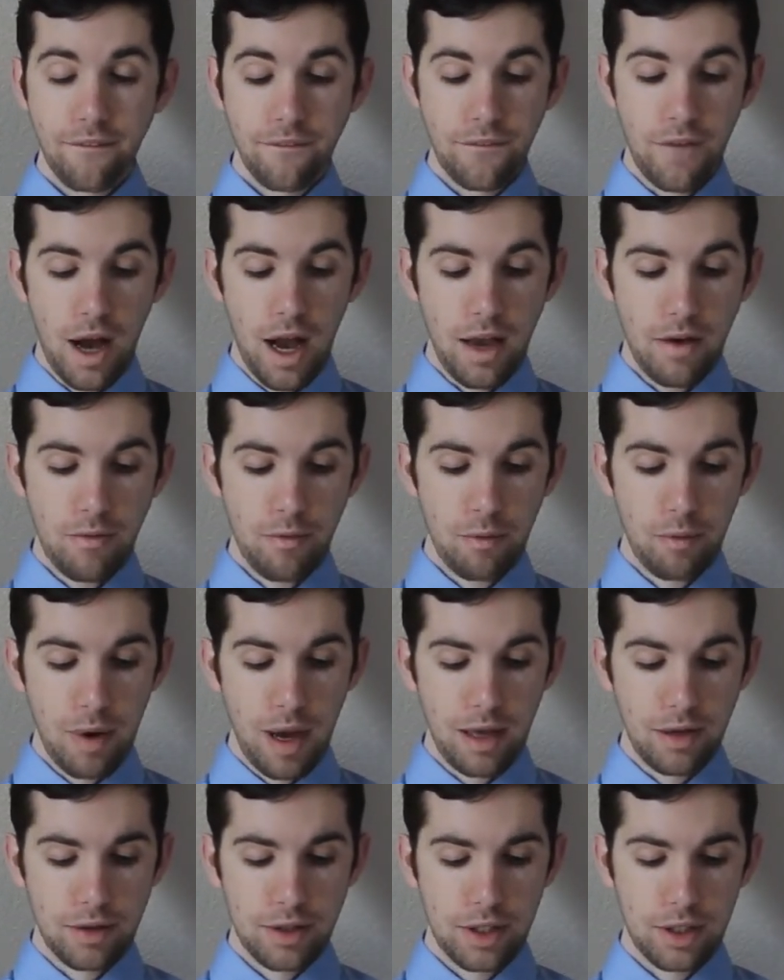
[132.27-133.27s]
Five
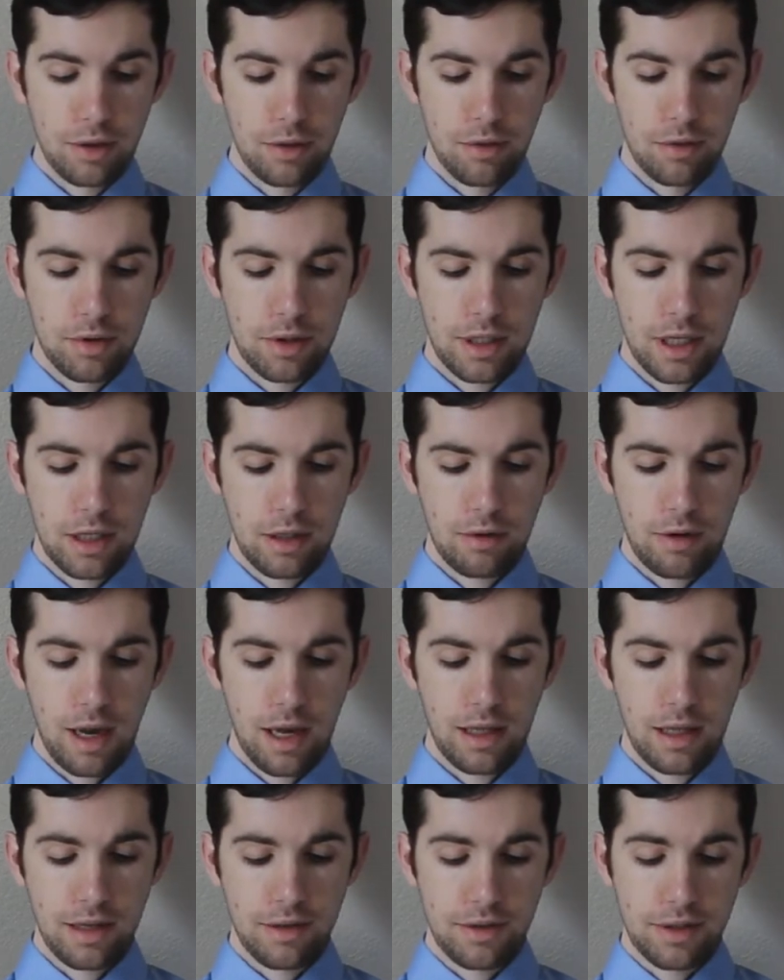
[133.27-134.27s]
Wells Solar Center
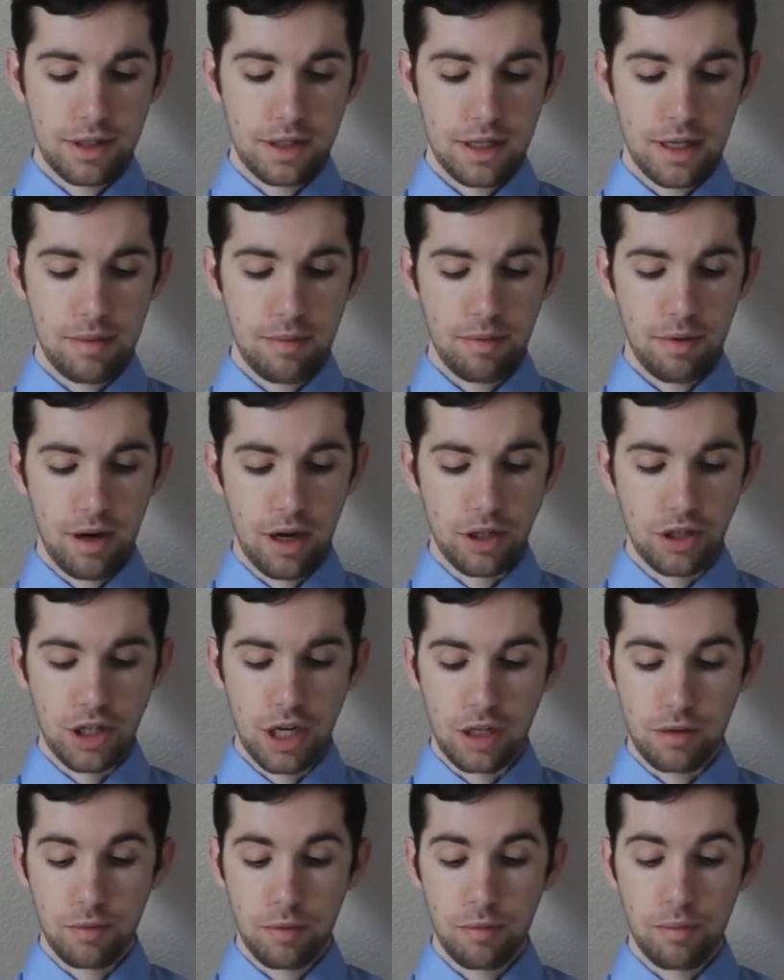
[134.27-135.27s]
LLC
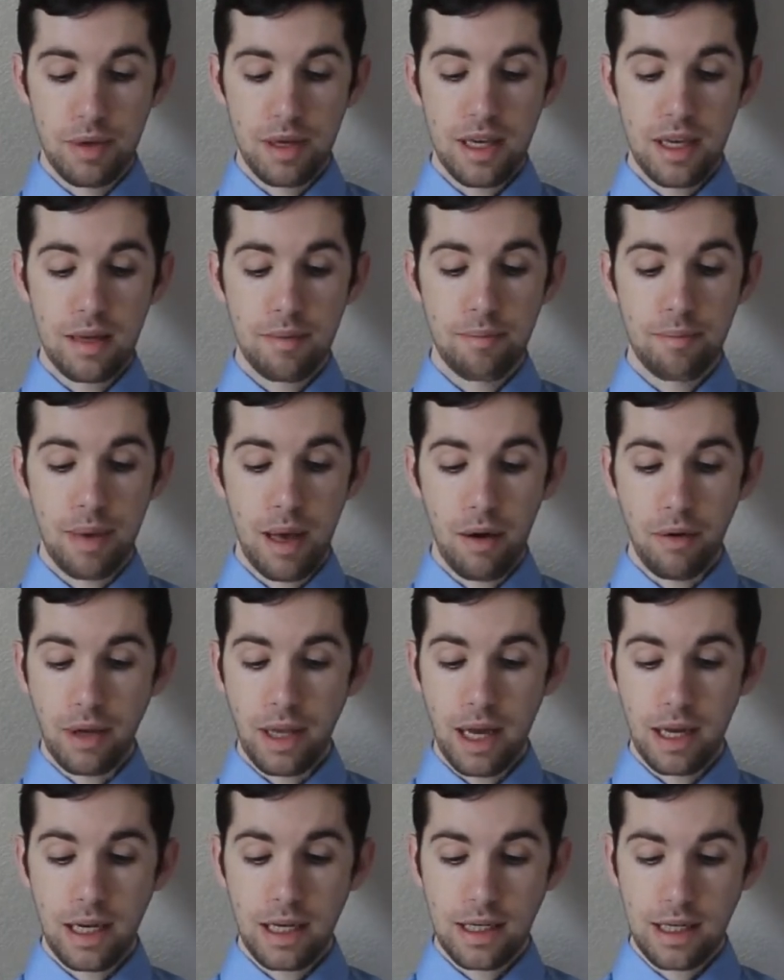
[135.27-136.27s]
project will be in Bell
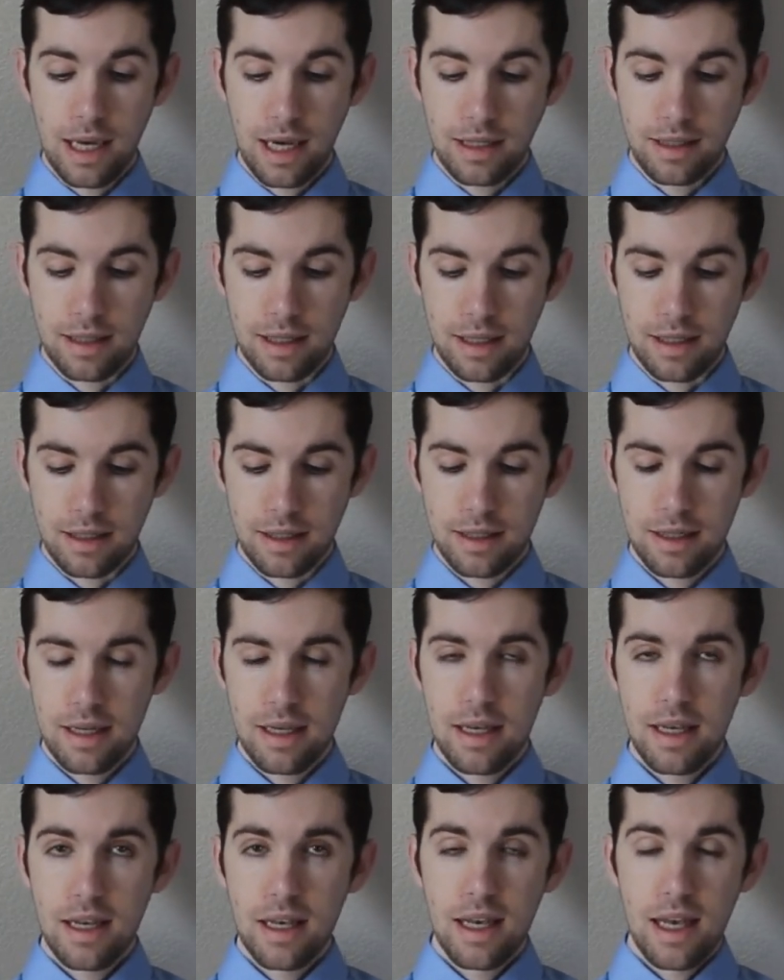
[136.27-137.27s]
County, Texas,
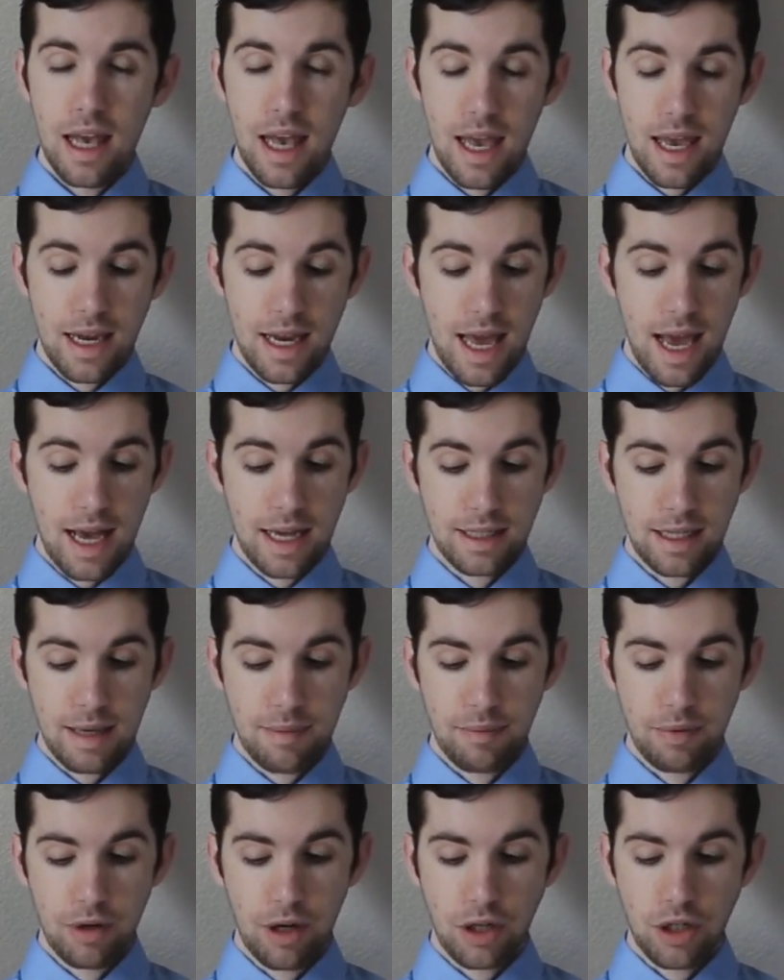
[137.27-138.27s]
and has a
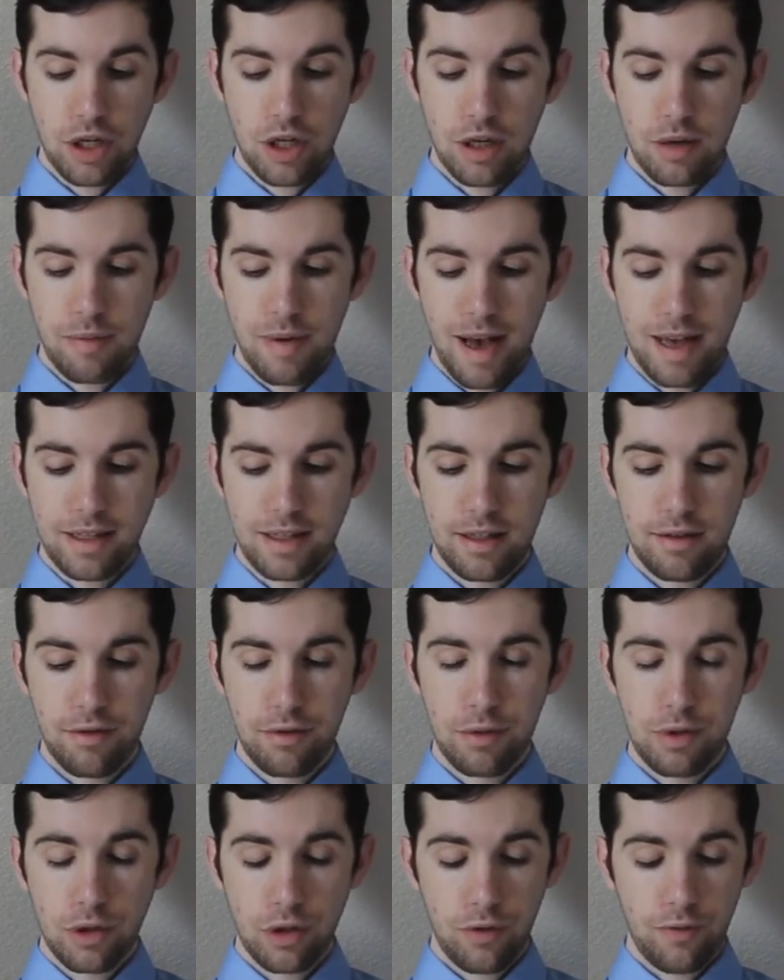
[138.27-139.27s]
production capacity of
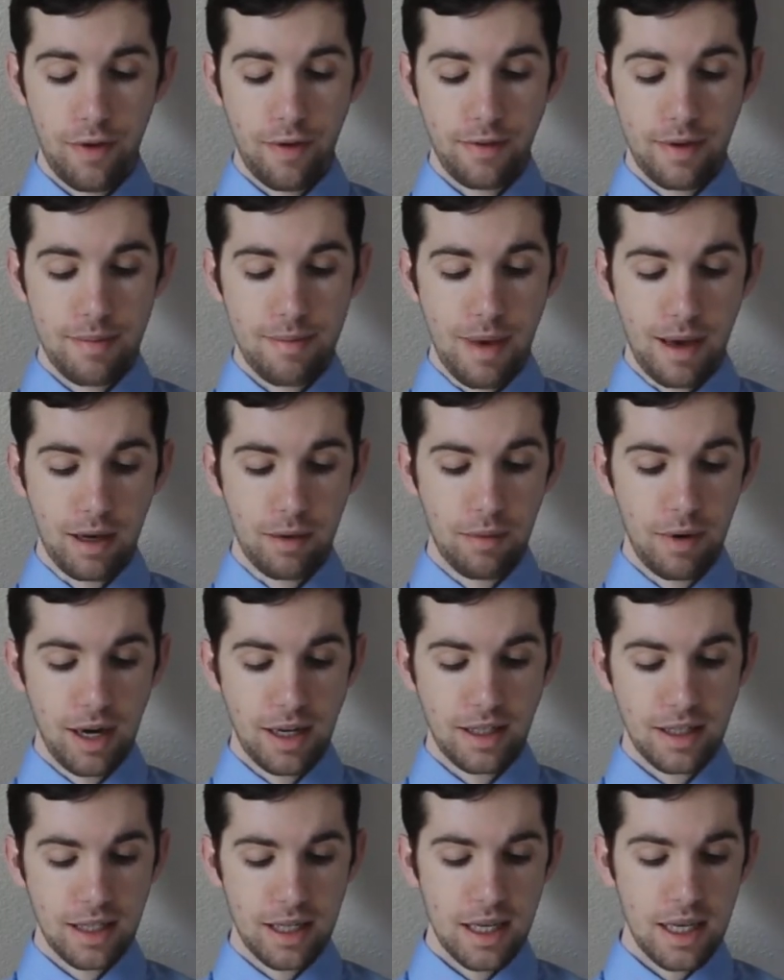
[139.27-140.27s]
350
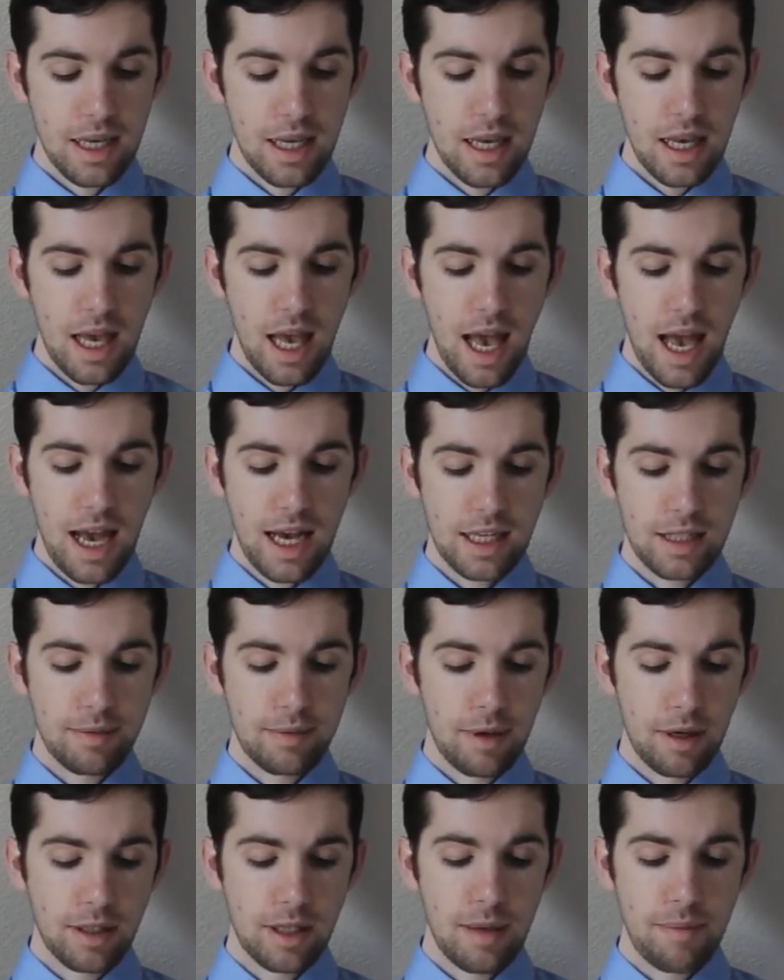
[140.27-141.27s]
megawatts, as
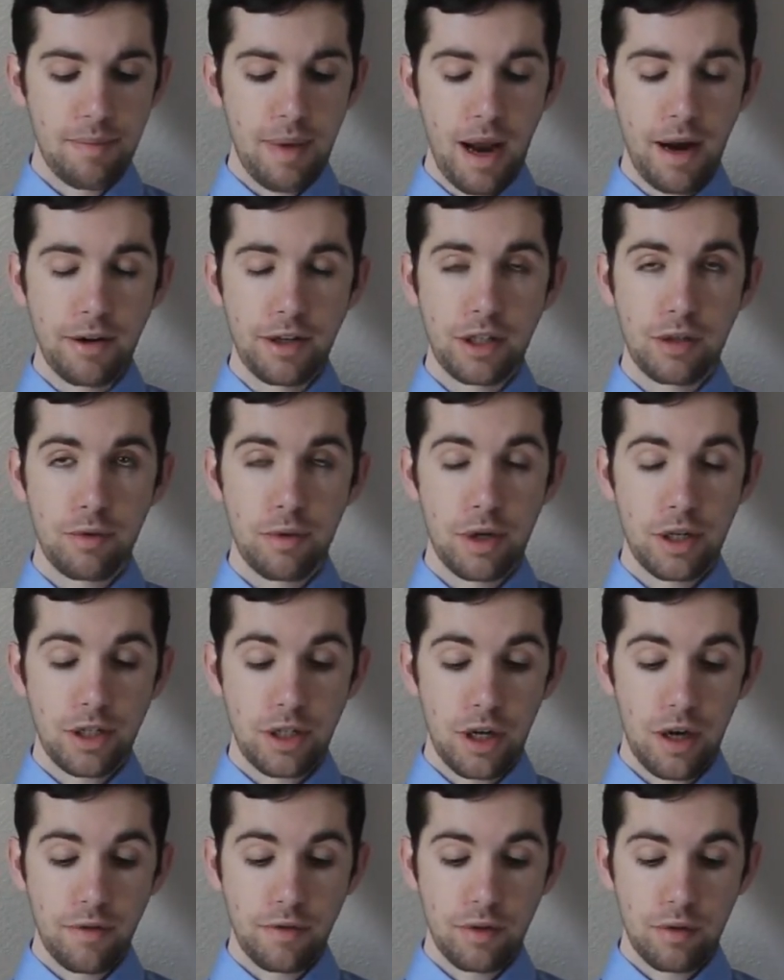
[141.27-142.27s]
well as a battery
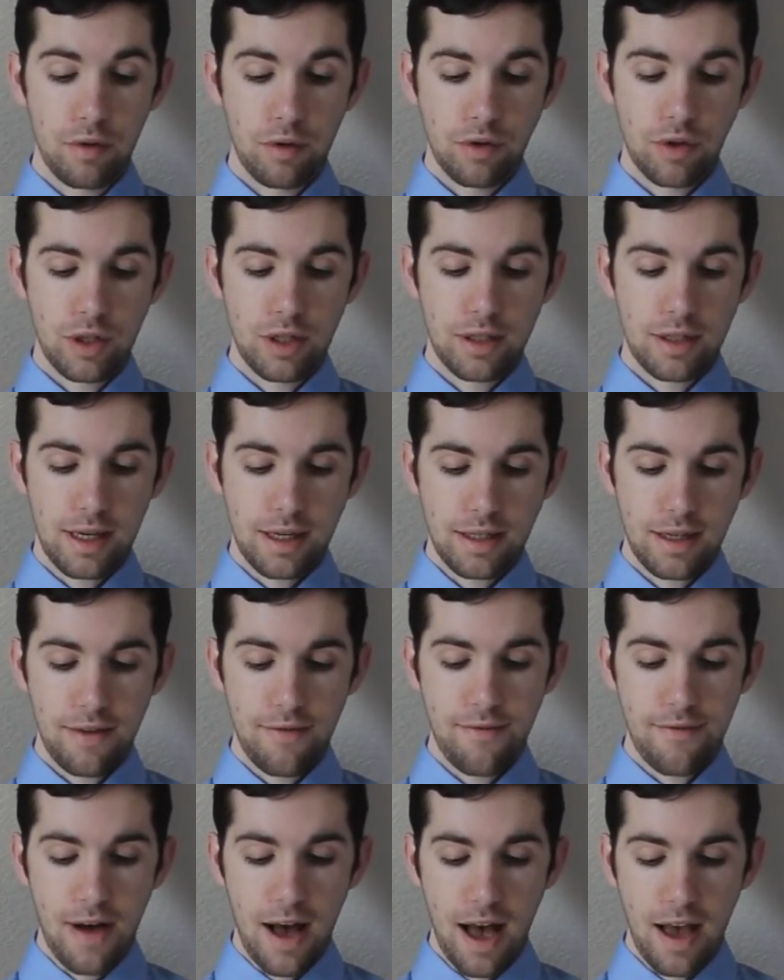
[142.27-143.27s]
storage of
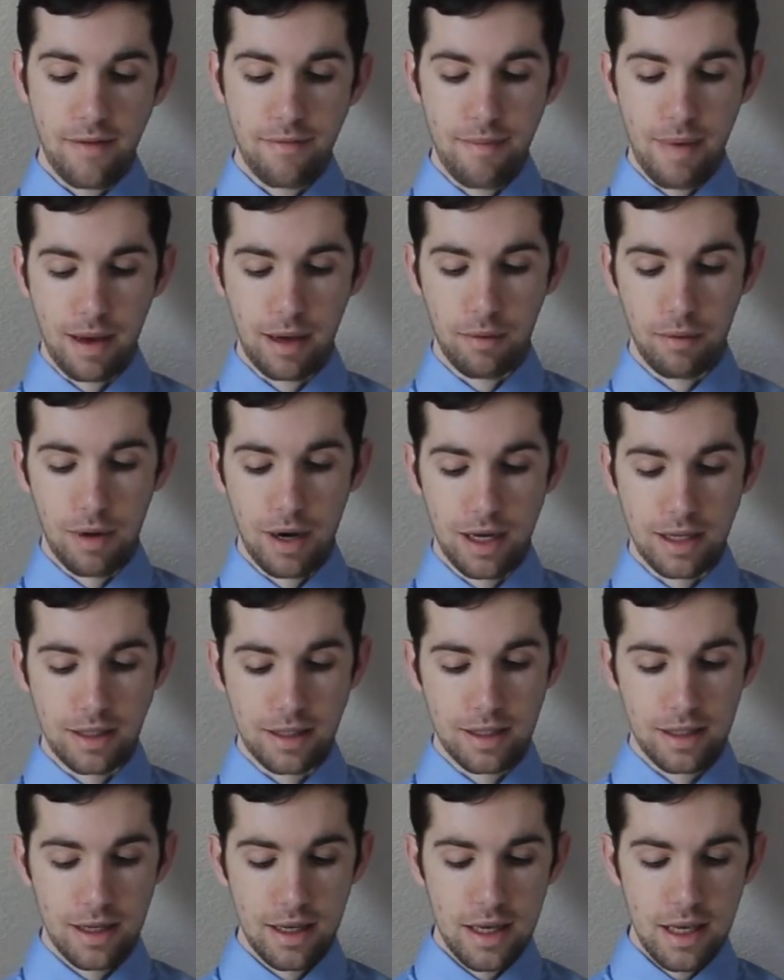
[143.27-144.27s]
265
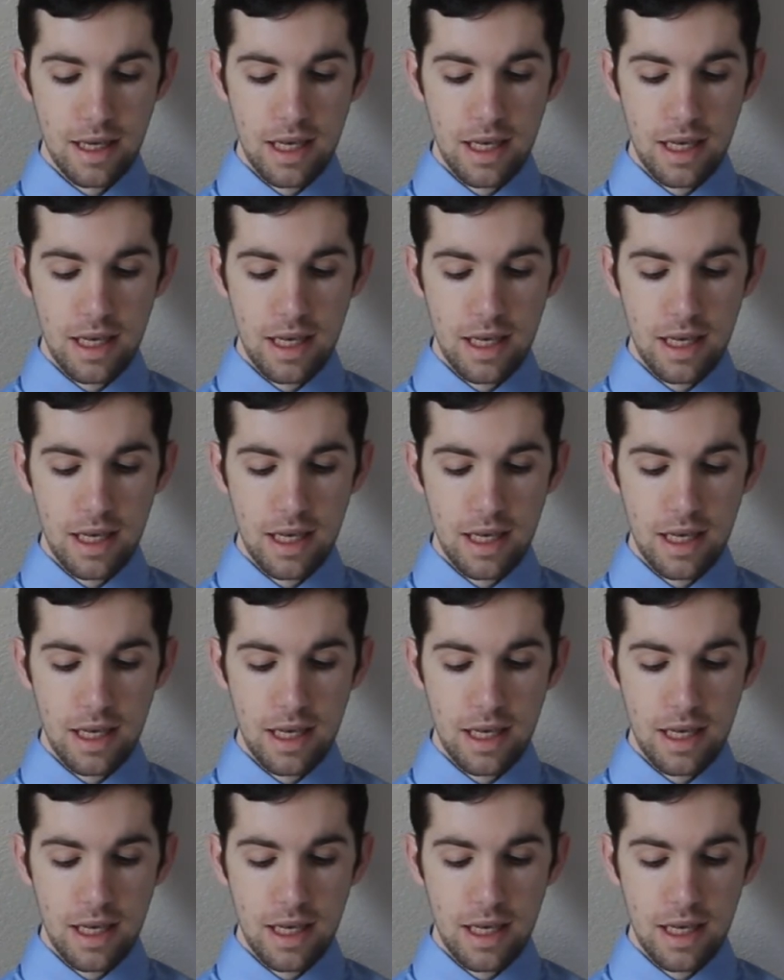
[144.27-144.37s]
megawatts.